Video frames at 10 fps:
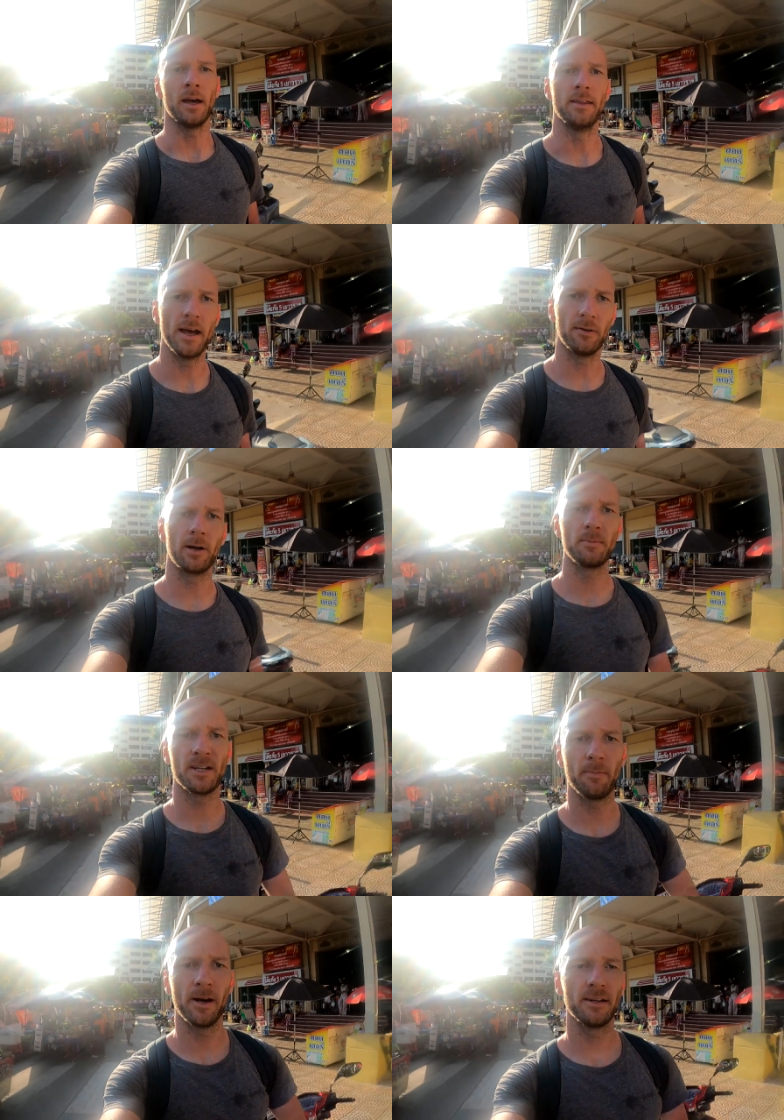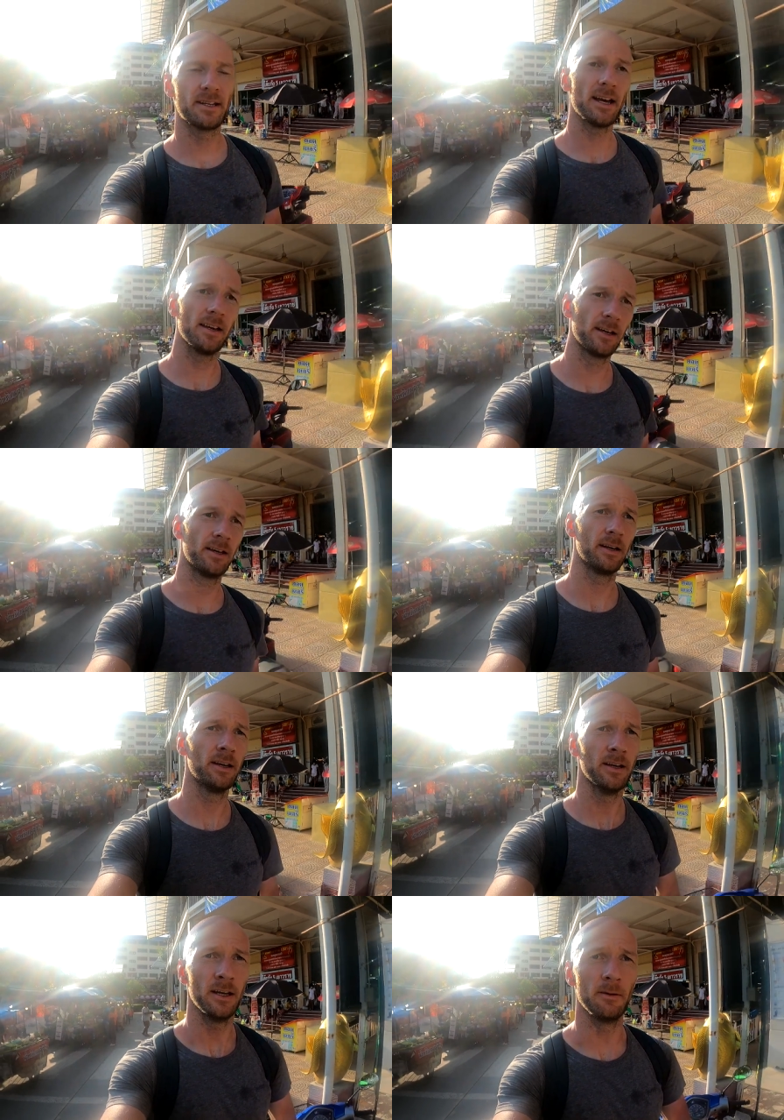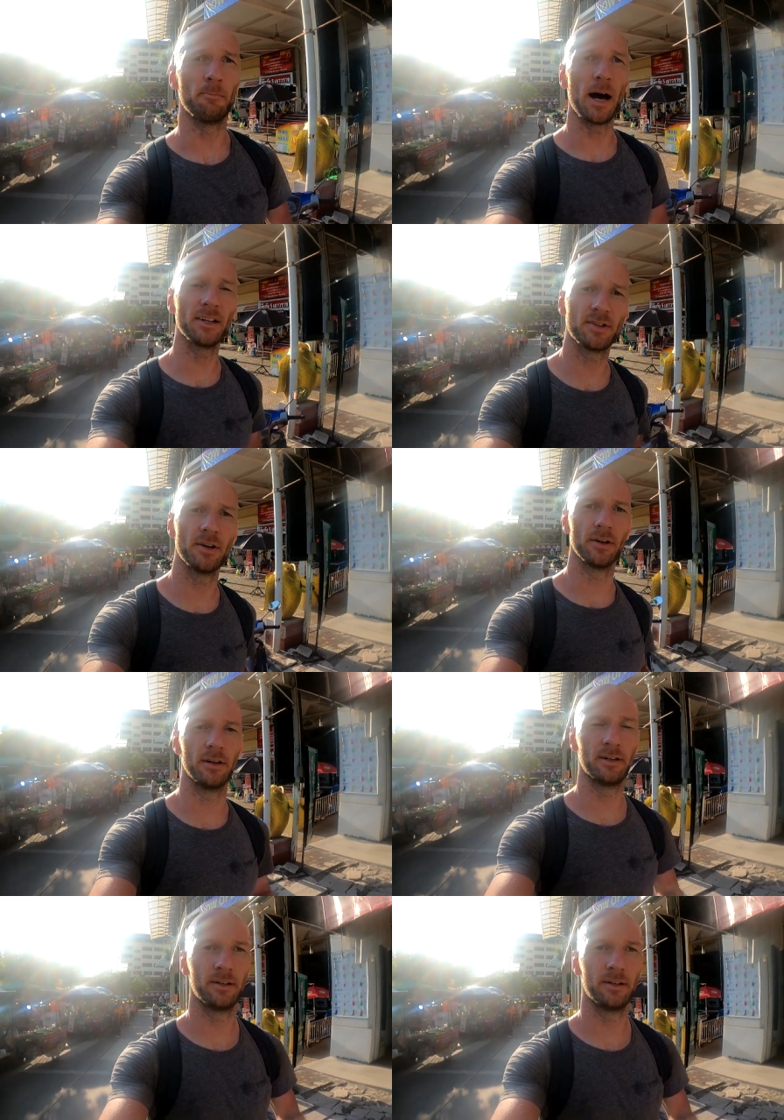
And that wraps up our day in Patong.